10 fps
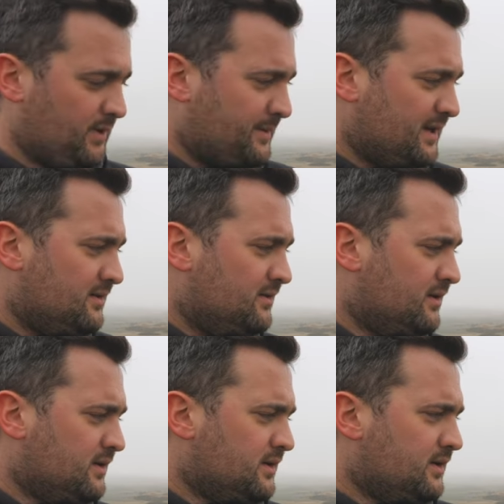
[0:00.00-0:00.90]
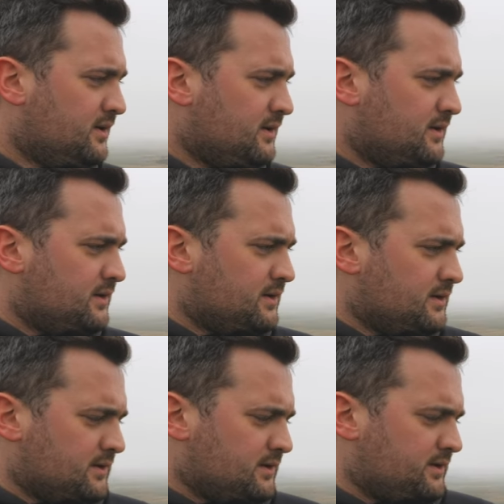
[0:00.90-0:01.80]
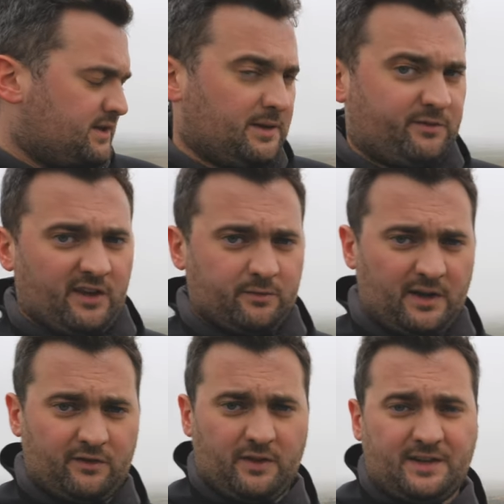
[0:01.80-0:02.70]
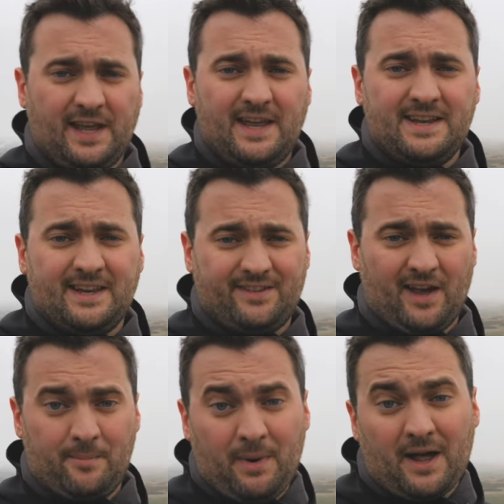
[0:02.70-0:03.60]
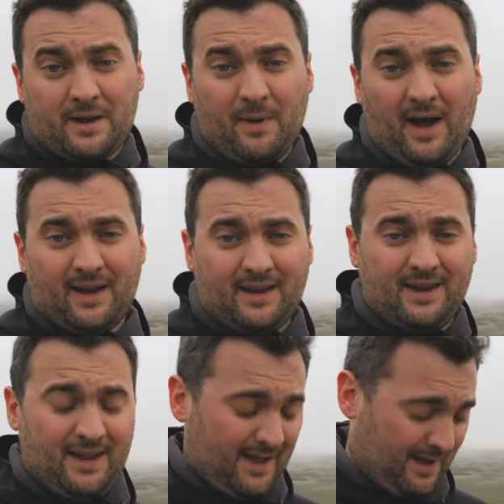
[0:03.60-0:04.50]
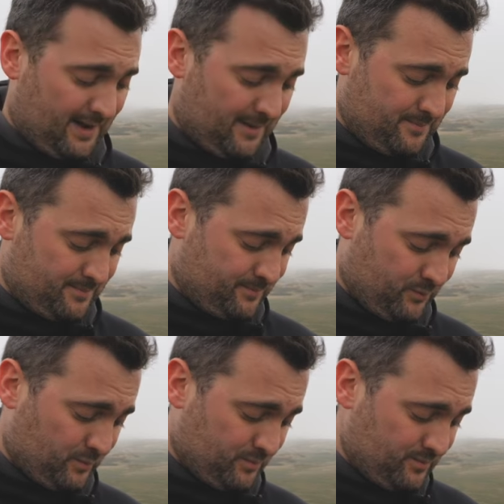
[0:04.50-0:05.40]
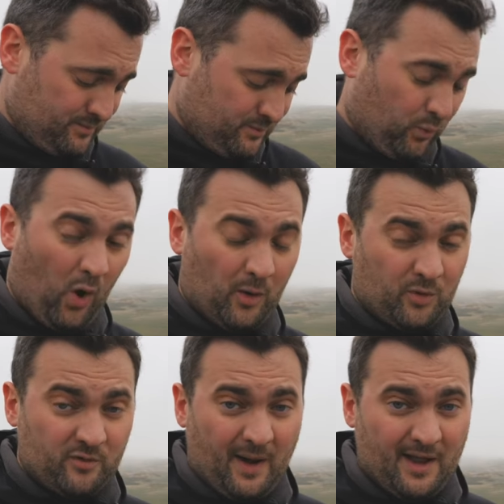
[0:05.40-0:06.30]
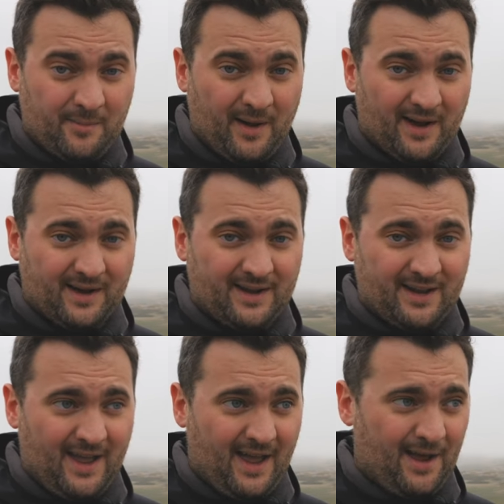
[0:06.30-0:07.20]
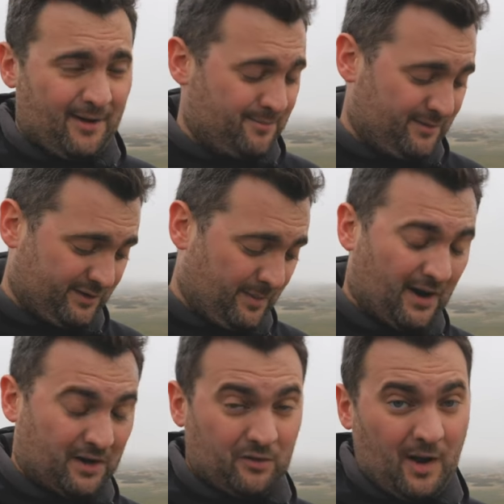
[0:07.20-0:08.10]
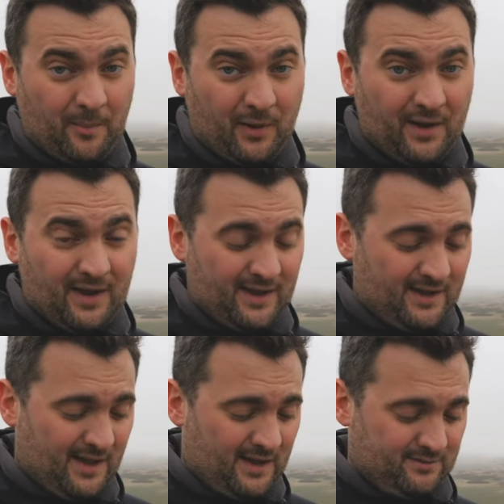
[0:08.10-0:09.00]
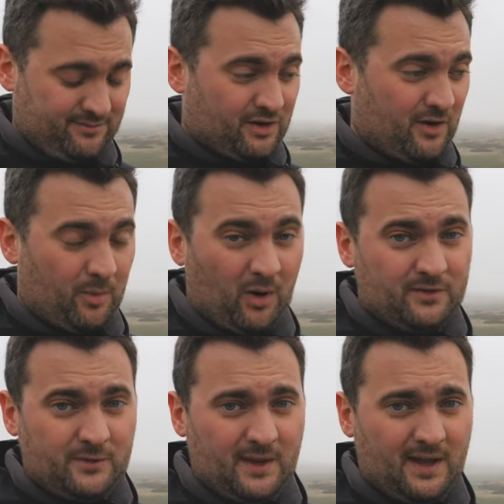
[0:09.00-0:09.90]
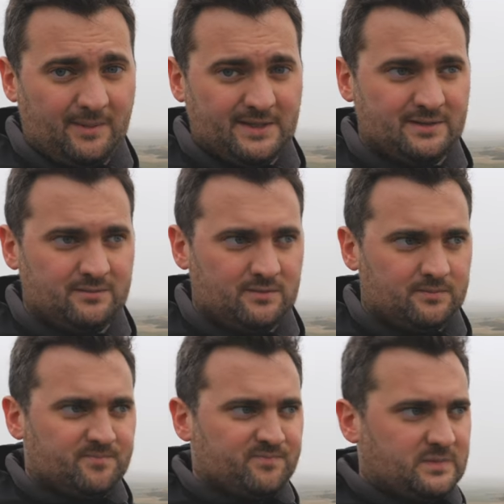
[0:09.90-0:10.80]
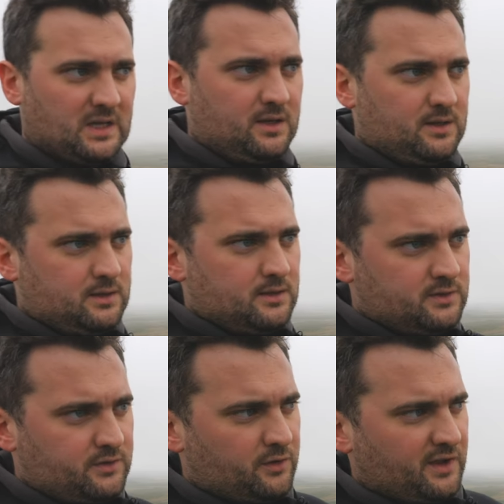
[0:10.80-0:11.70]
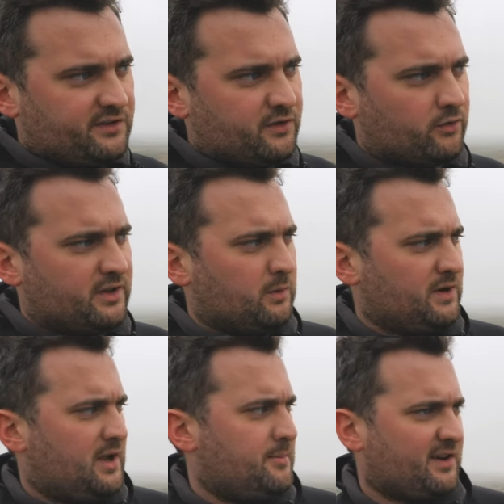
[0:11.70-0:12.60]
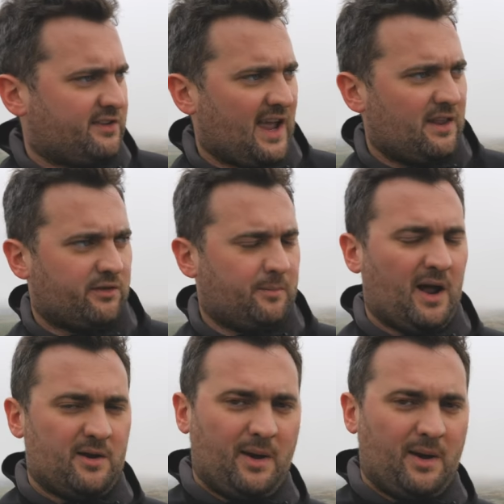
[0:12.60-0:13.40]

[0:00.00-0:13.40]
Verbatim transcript: I mean, the name says what it is on the tin. It's a battery pack, um, waterproof battery pack. Um, it's a battery grip. You grip onto it. I mean, two things you don't really want to mix together is a battery